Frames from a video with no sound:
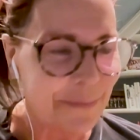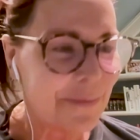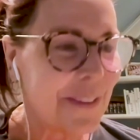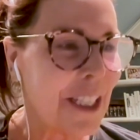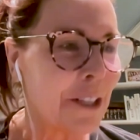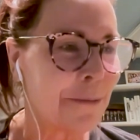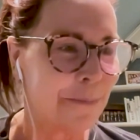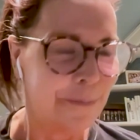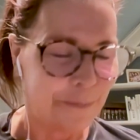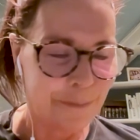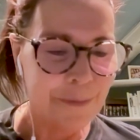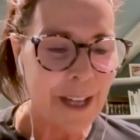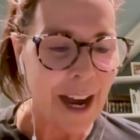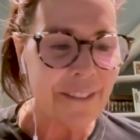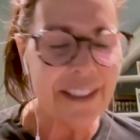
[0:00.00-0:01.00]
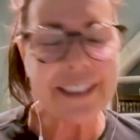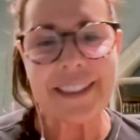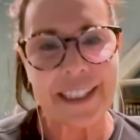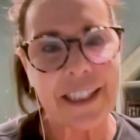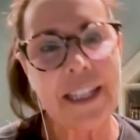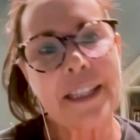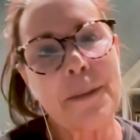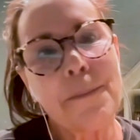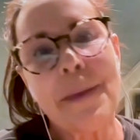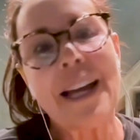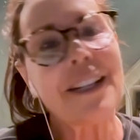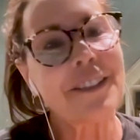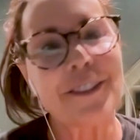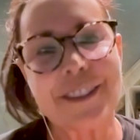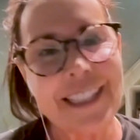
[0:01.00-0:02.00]
So obviously, like the
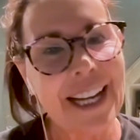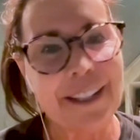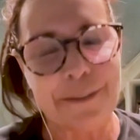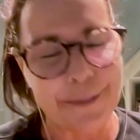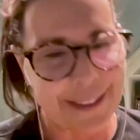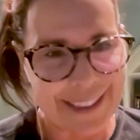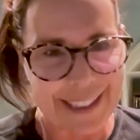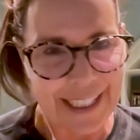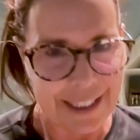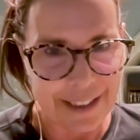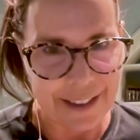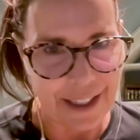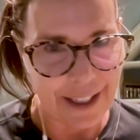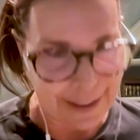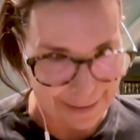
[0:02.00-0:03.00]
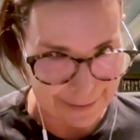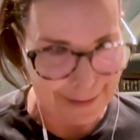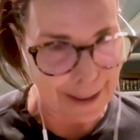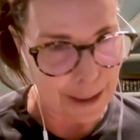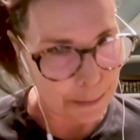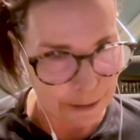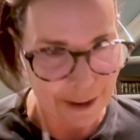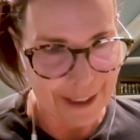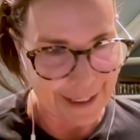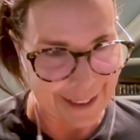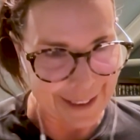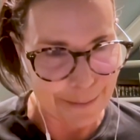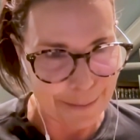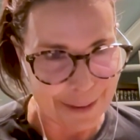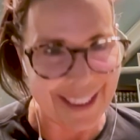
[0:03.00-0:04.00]
medical tent was like, uh, stop running,
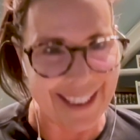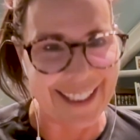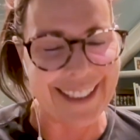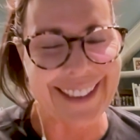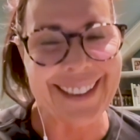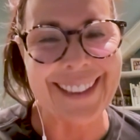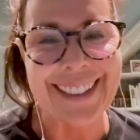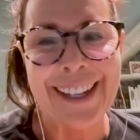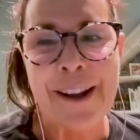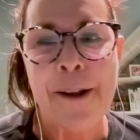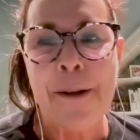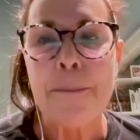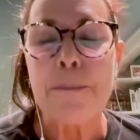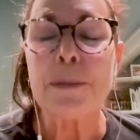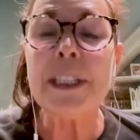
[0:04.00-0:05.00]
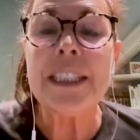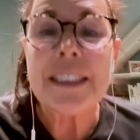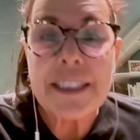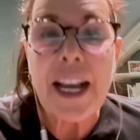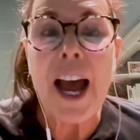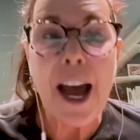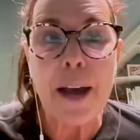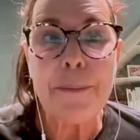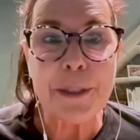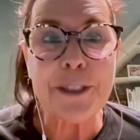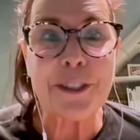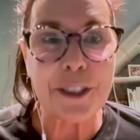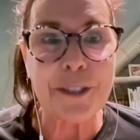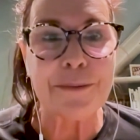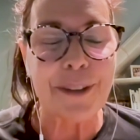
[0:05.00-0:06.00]
please. please stop. You
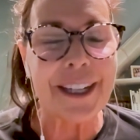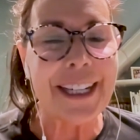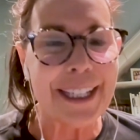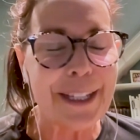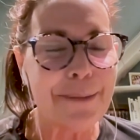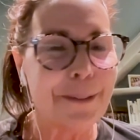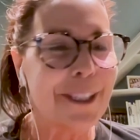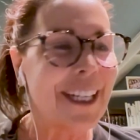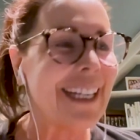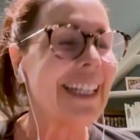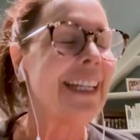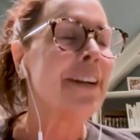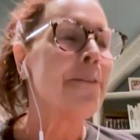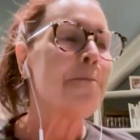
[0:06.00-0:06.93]
shouldn't run anymore.